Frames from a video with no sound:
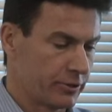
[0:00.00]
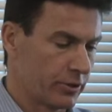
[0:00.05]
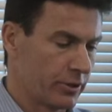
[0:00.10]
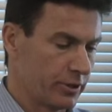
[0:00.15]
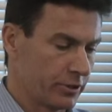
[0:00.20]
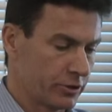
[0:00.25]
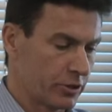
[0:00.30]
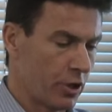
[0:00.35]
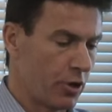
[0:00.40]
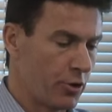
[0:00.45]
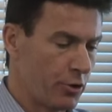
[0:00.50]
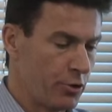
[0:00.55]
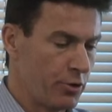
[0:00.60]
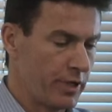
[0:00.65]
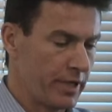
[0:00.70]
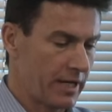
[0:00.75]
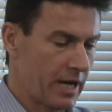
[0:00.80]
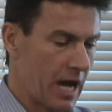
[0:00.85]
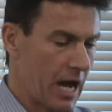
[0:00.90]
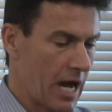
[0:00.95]
they're going to start
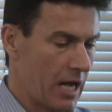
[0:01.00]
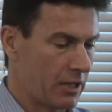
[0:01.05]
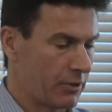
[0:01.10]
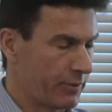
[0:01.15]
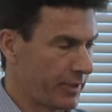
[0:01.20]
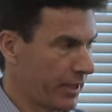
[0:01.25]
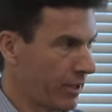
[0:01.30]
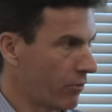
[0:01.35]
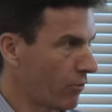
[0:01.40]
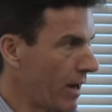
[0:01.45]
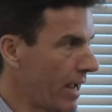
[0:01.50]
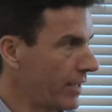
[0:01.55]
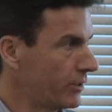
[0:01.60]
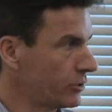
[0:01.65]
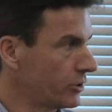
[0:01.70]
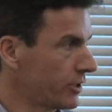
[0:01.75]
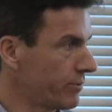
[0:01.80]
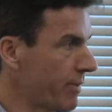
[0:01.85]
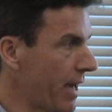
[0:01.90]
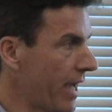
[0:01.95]
hooting and hollering and
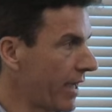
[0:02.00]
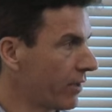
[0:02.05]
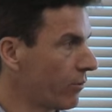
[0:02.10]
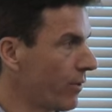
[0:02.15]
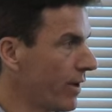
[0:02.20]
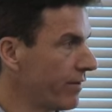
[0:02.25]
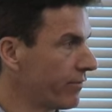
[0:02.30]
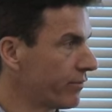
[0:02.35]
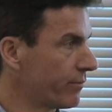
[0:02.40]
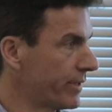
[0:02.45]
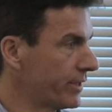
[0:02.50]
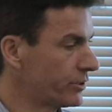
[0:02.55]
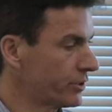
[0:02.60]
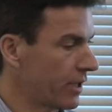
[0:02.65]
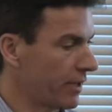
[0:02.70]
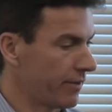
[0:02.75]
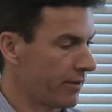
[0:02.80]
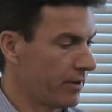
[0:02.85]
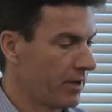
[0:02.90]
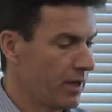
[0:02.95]
gradually back away from each
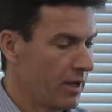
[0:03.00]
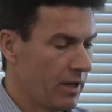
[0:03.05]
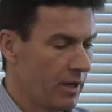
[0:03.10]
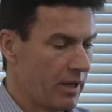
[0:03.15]
other.